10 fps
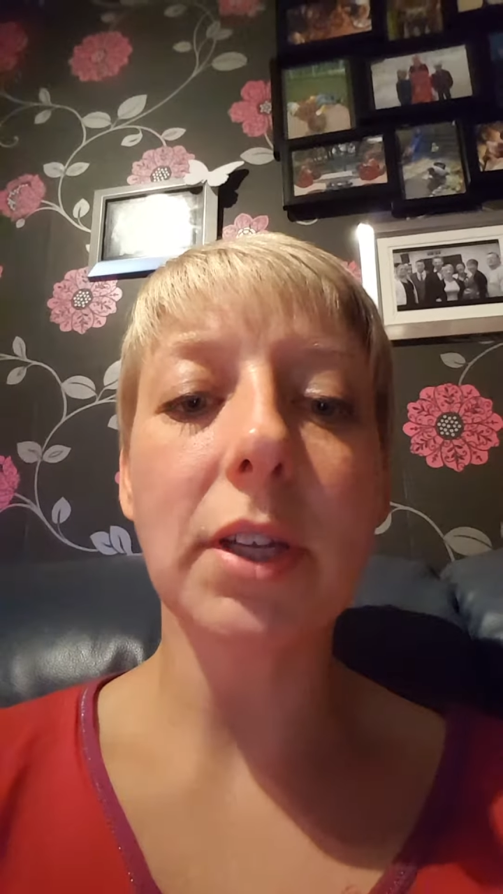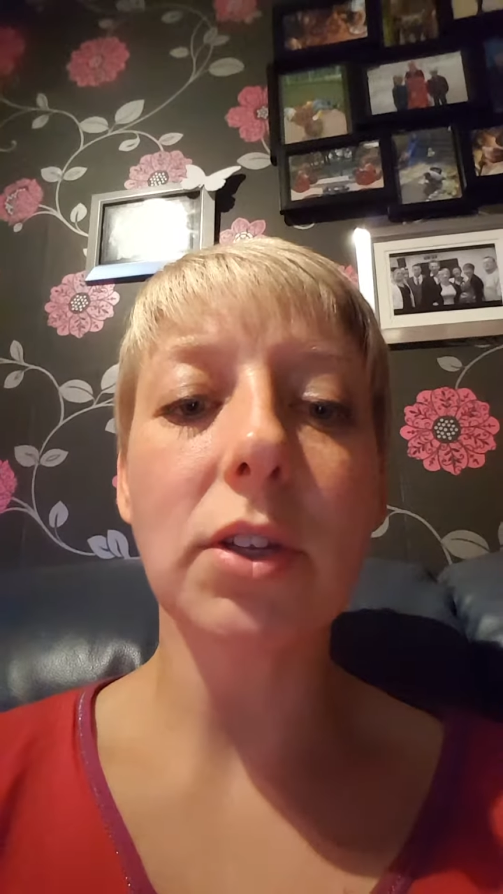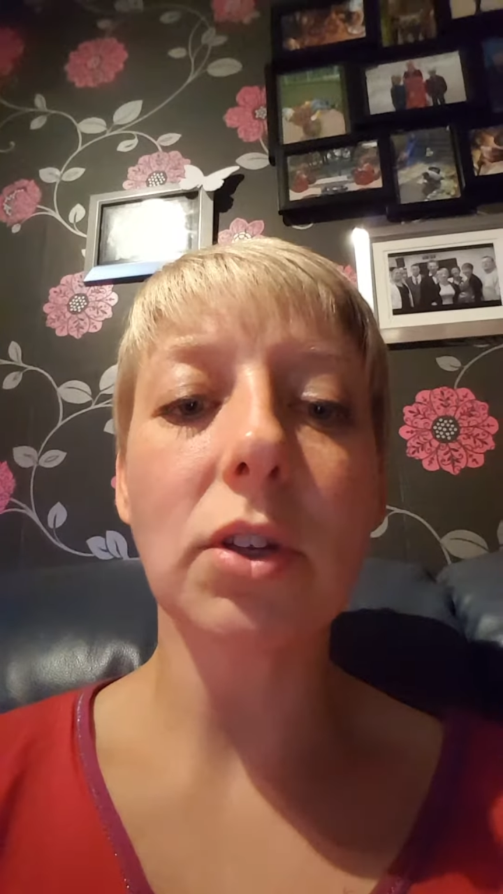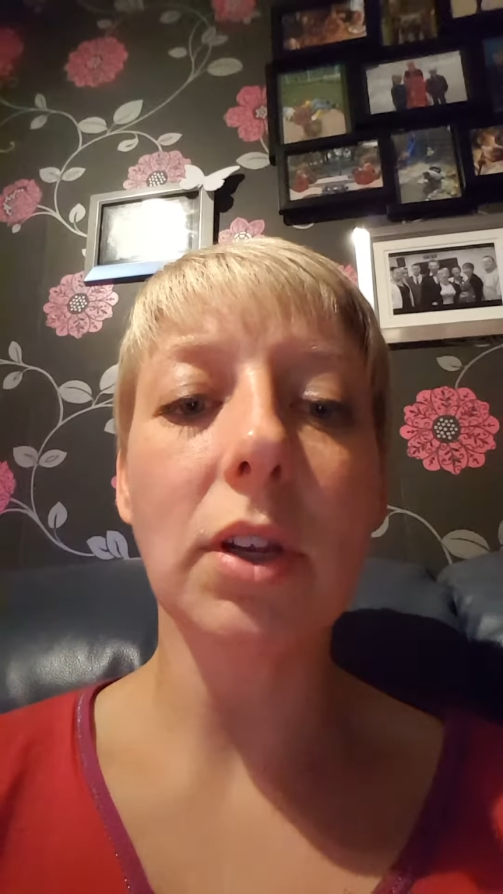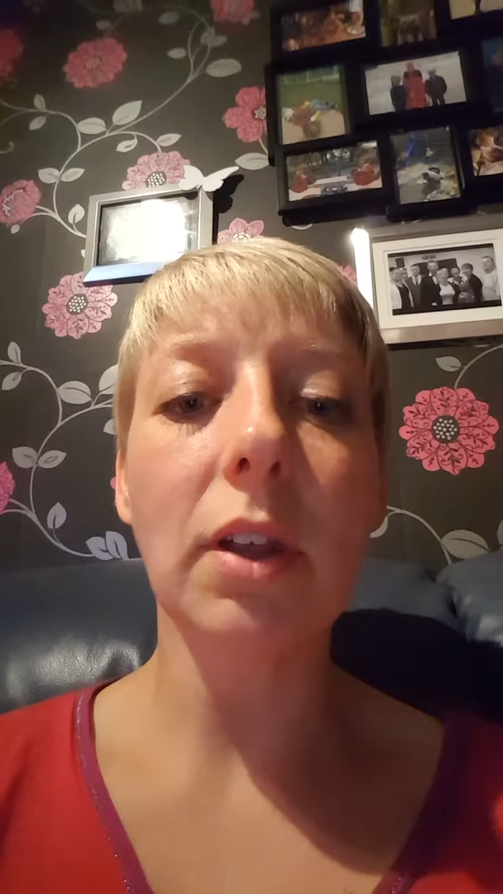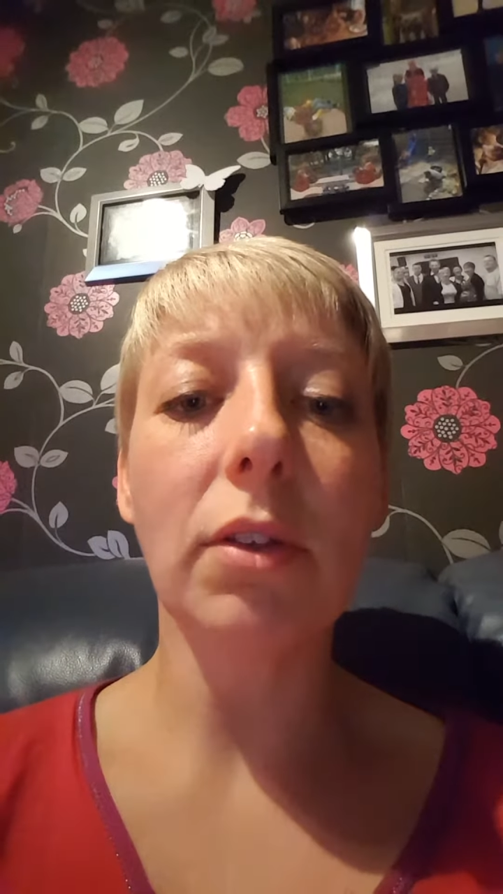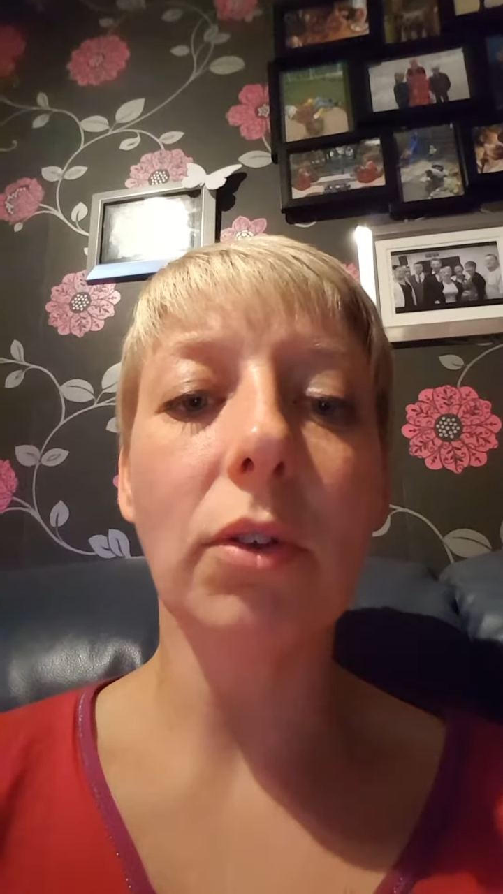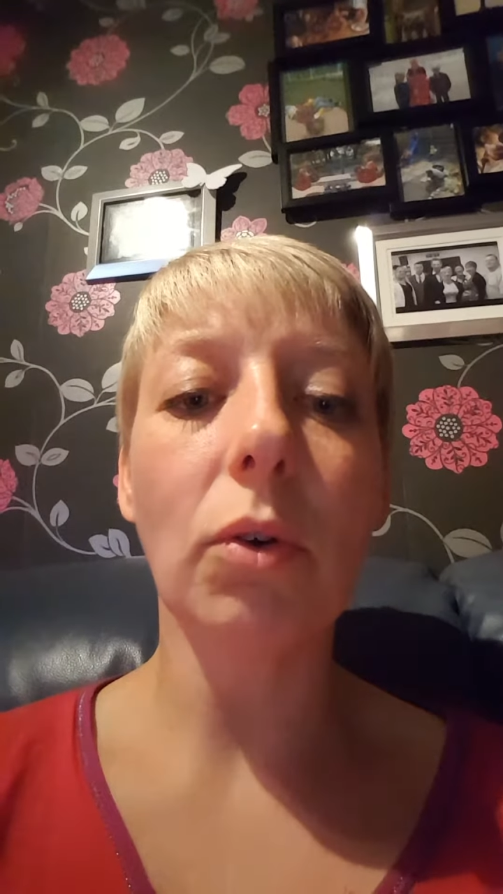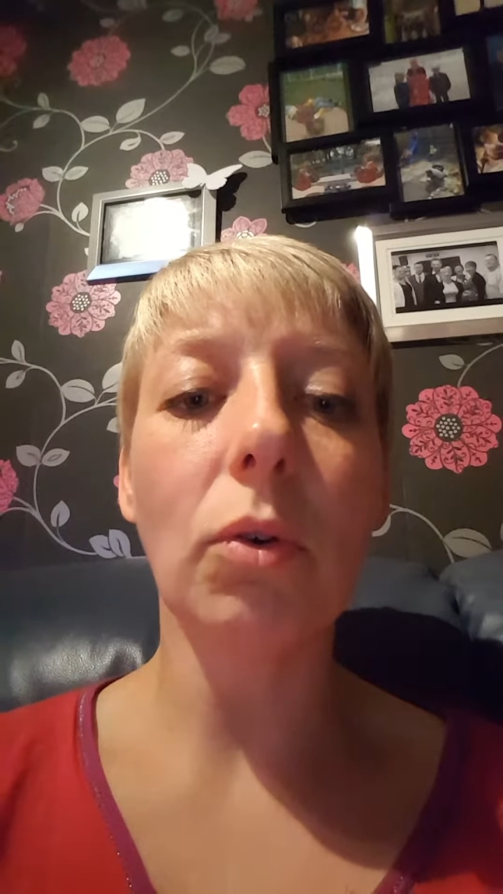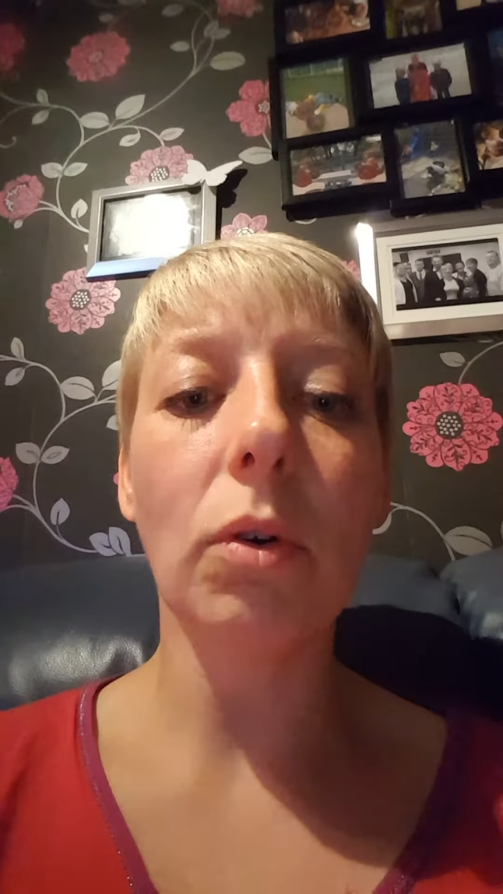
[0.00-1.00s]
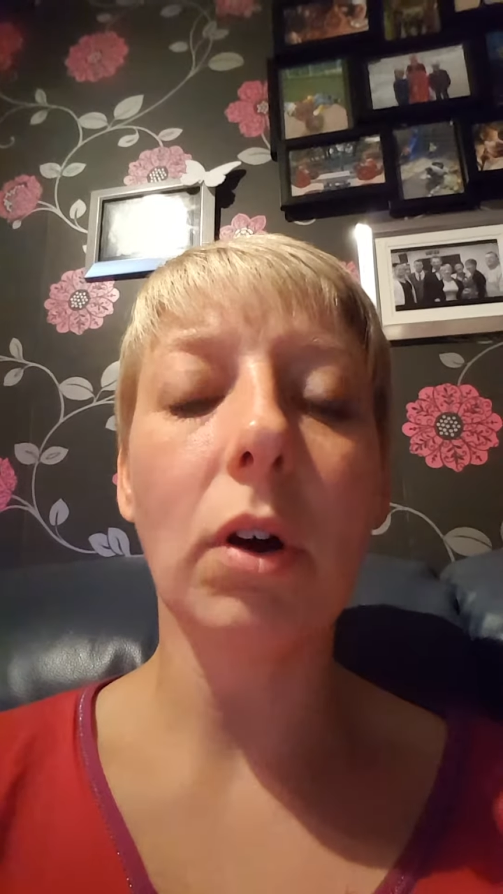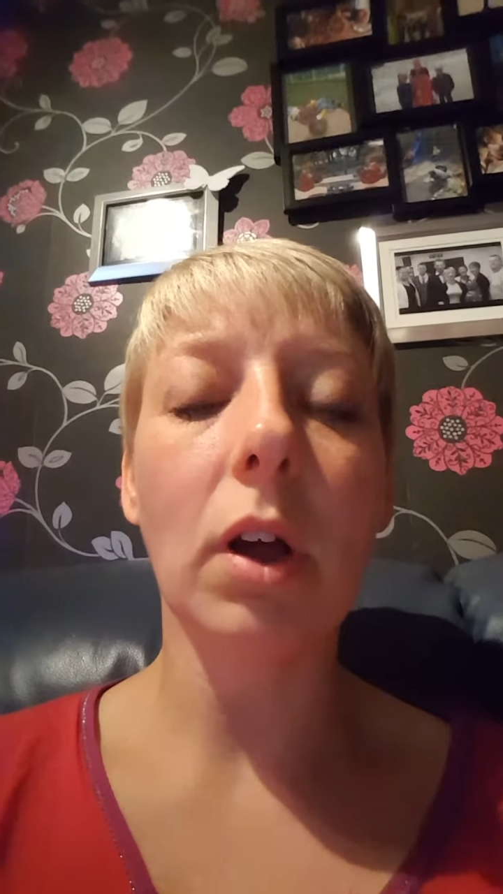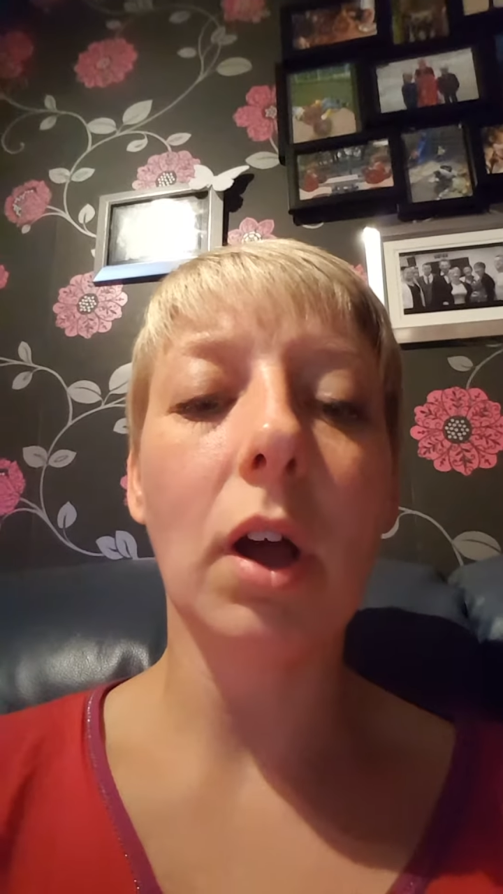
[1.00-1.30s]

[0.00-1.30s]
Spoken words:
I suddenly thought,